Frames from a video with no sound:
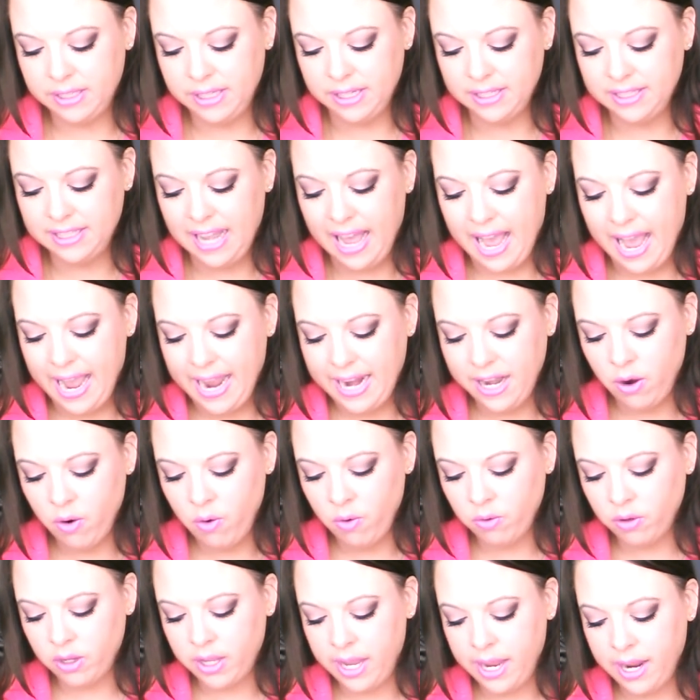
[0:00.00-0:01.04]
since I
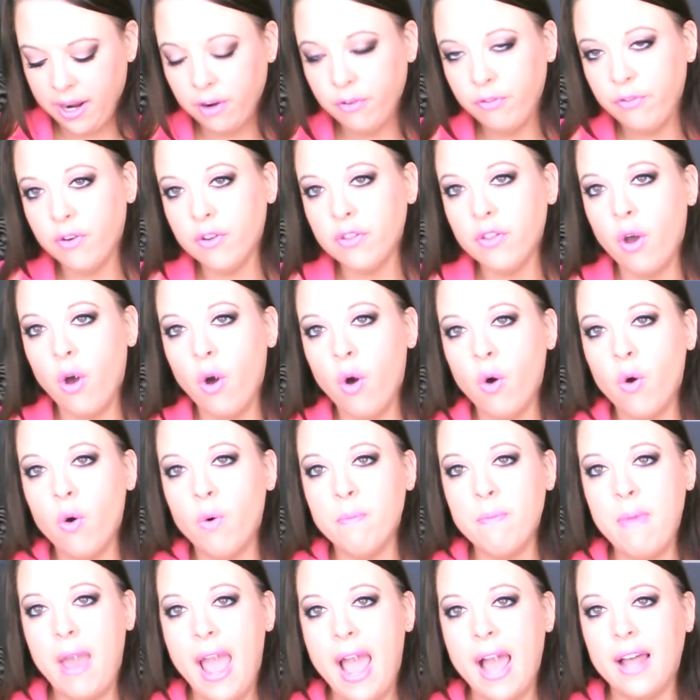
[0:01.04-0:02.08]
don't care for the whole
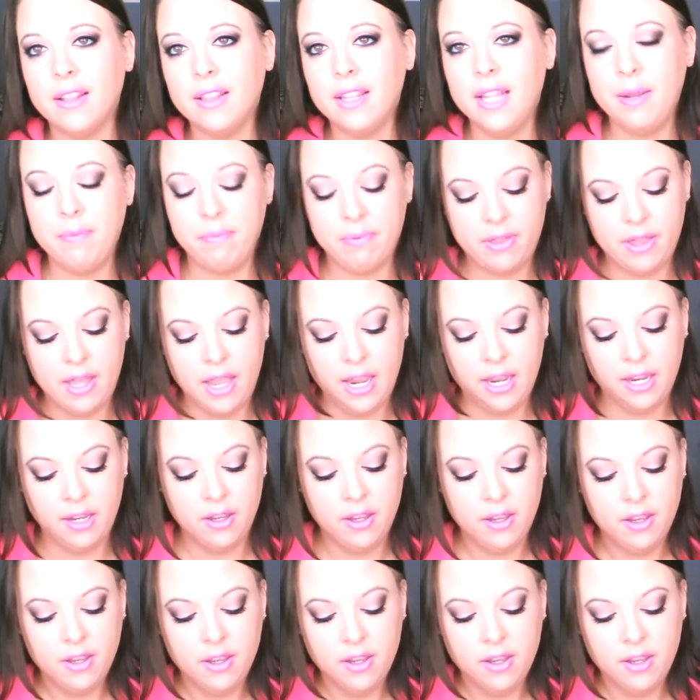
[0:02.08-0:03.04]
matte lip thing,